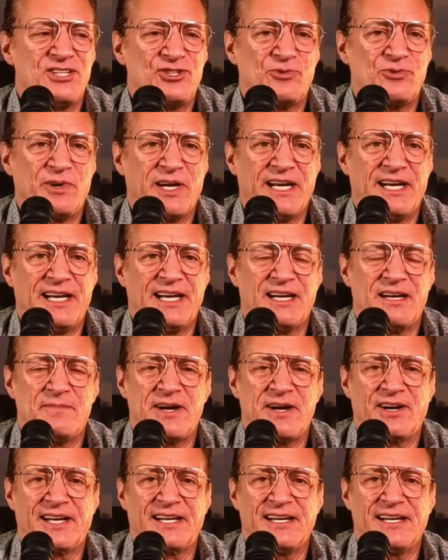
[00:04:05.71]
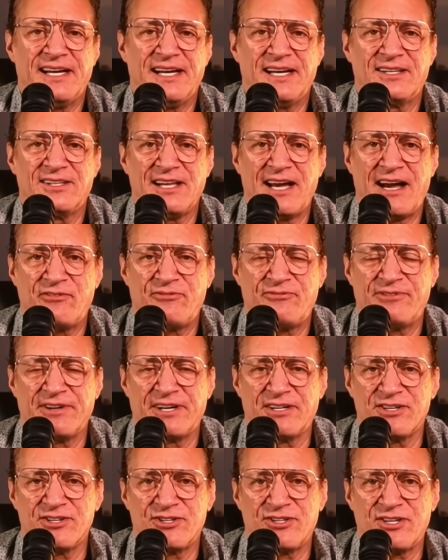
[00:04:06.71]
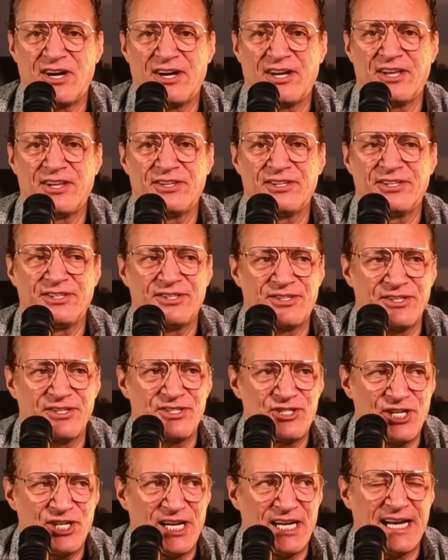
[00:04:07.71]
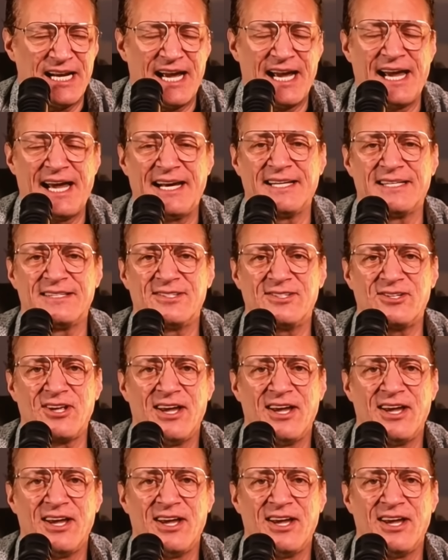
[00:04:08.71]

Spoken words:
Sweeney and American Eagle Outfitters on the jean ad and